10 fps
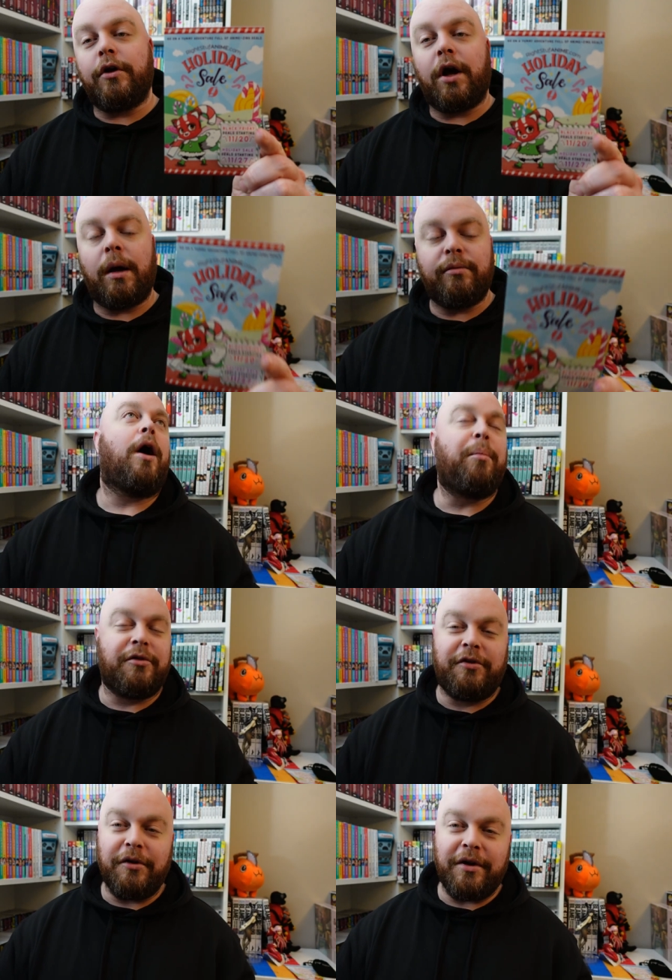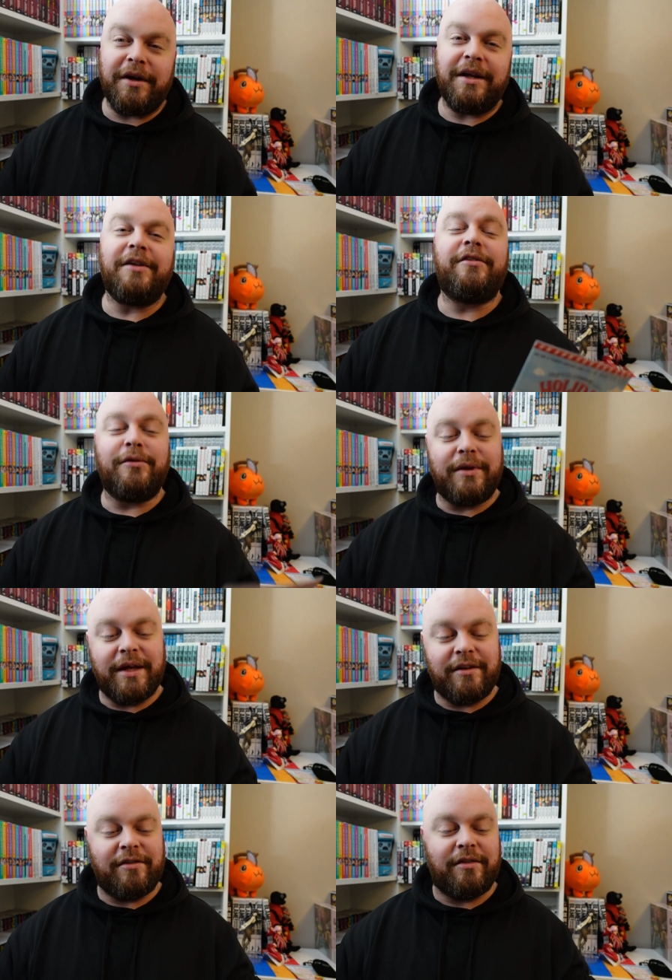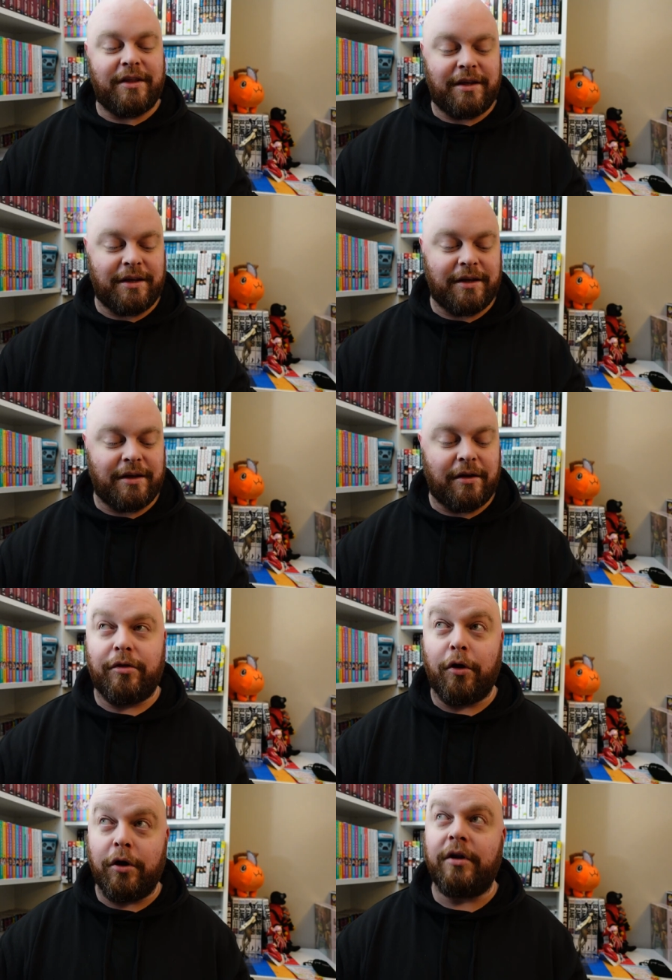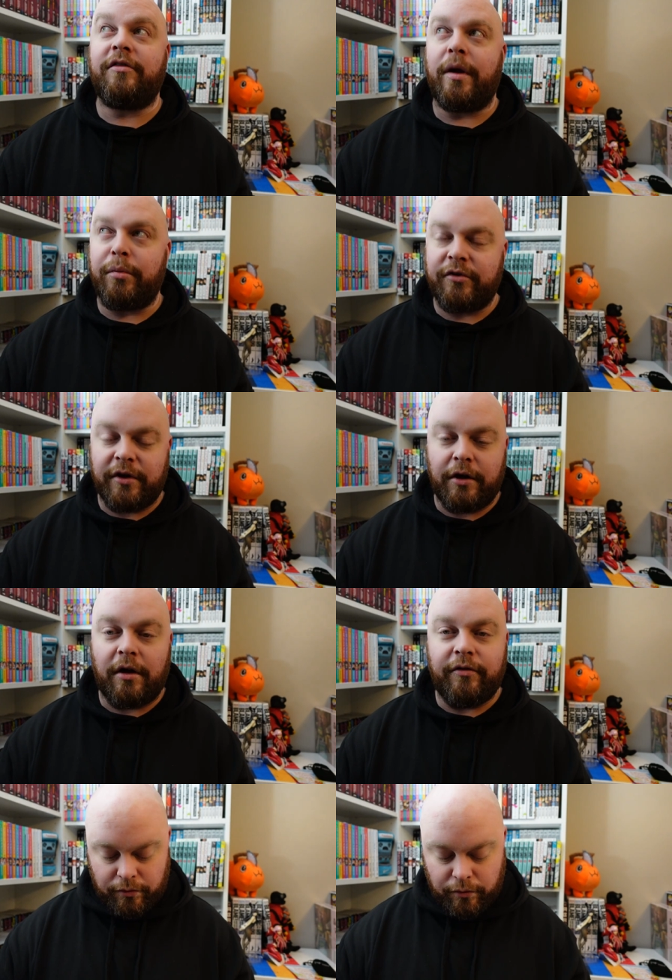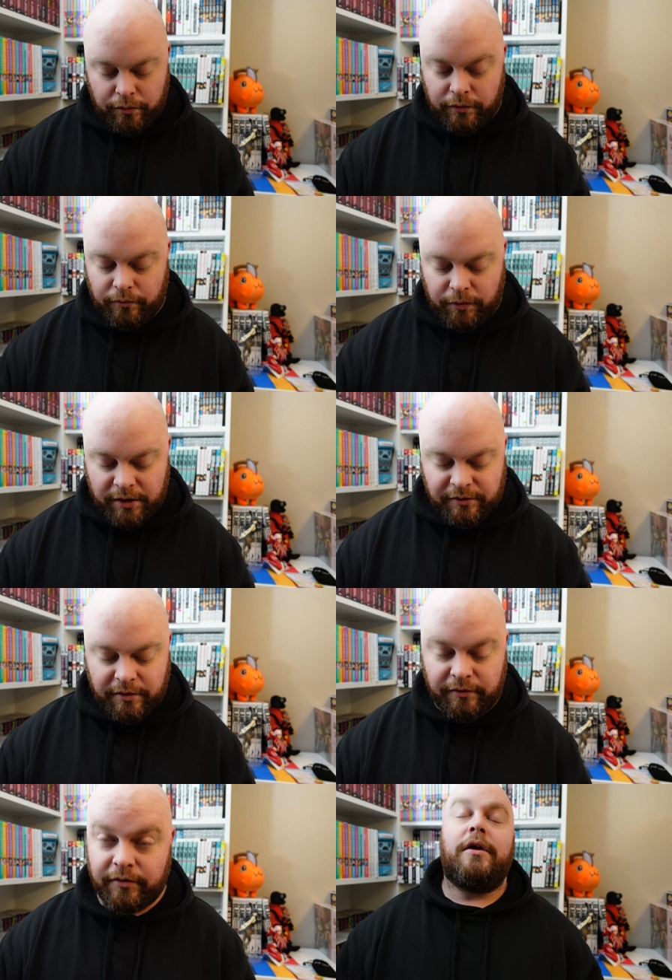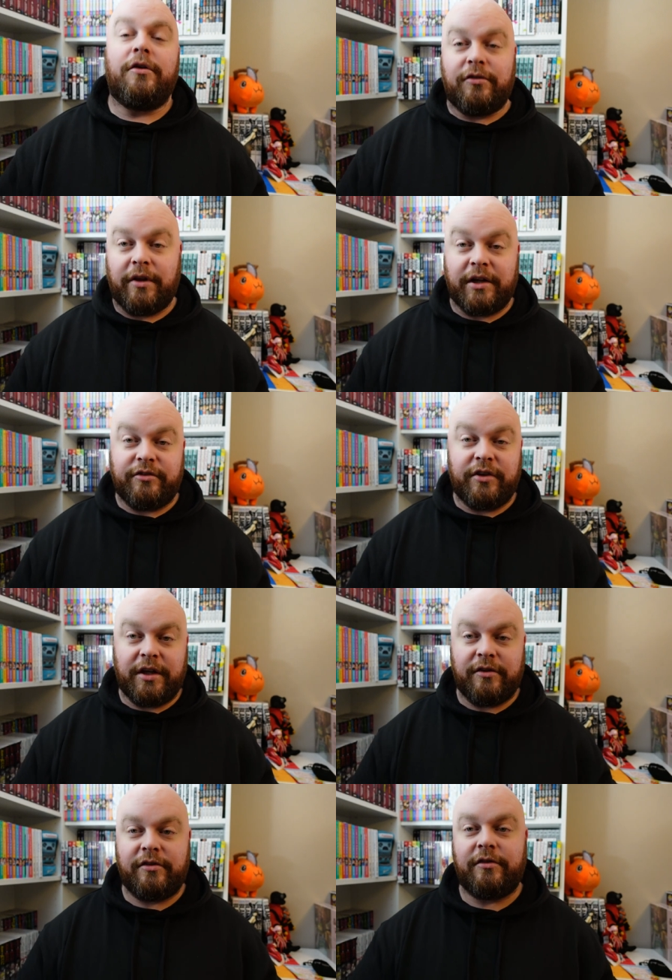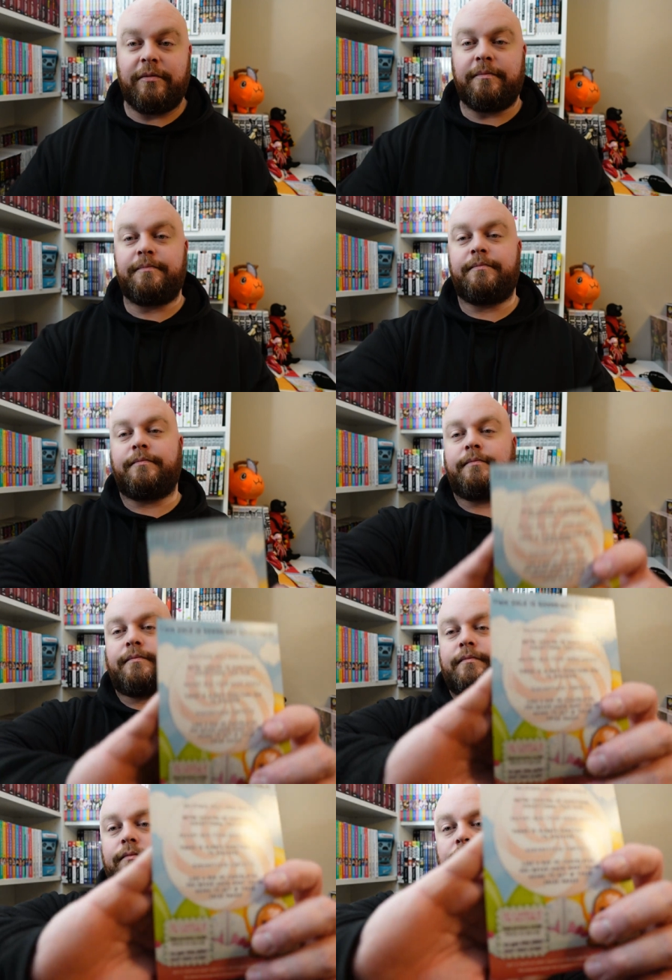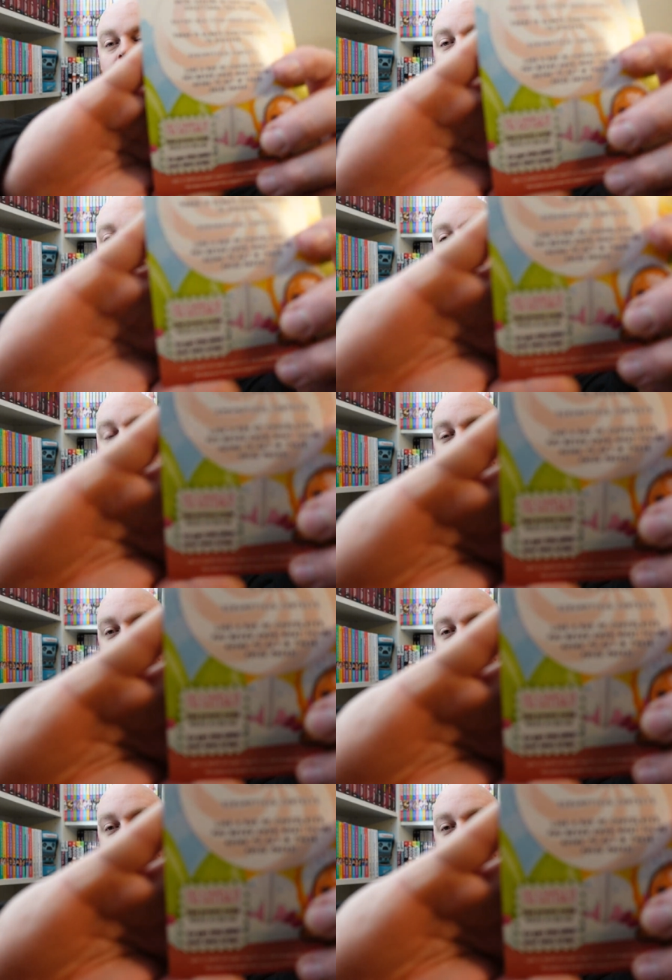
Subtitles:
opportunity to get the third 10% off through RightStuf, here's your last chance. There's your